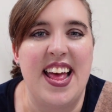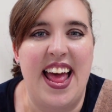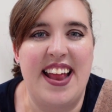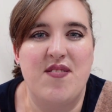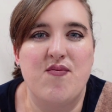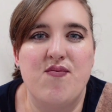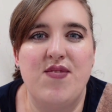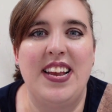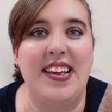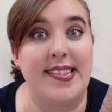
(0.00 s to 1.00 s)
and
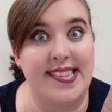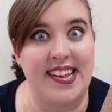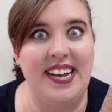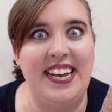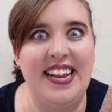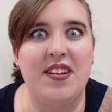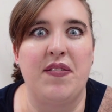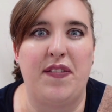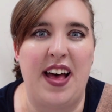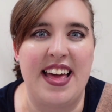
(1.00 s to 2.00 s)
really
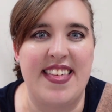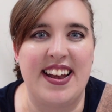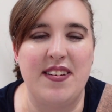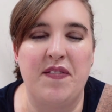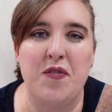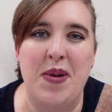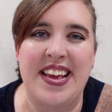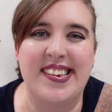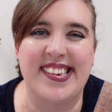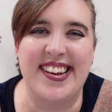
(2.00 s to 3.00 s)
solidify that
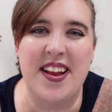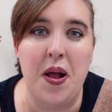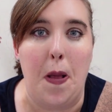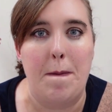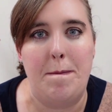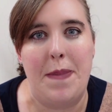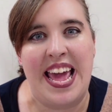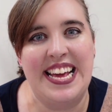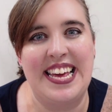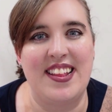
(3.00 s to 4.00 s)
information,
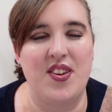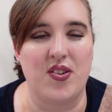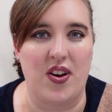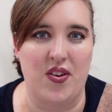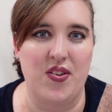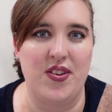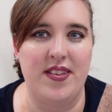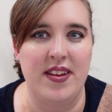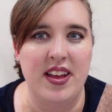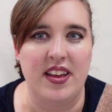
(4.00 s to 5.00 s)
make it your
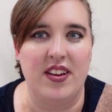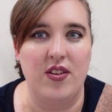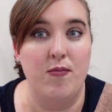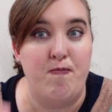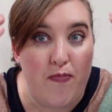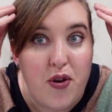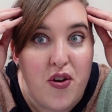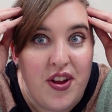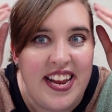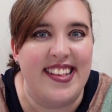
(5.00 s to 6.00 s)
own, you know,
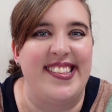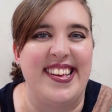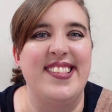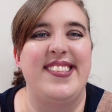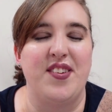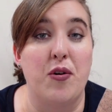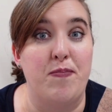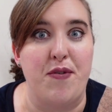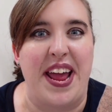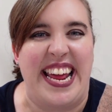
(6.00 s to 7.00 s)
burn it into your
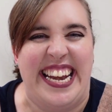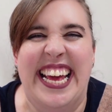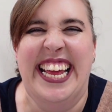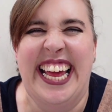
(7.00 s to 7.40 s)
brain.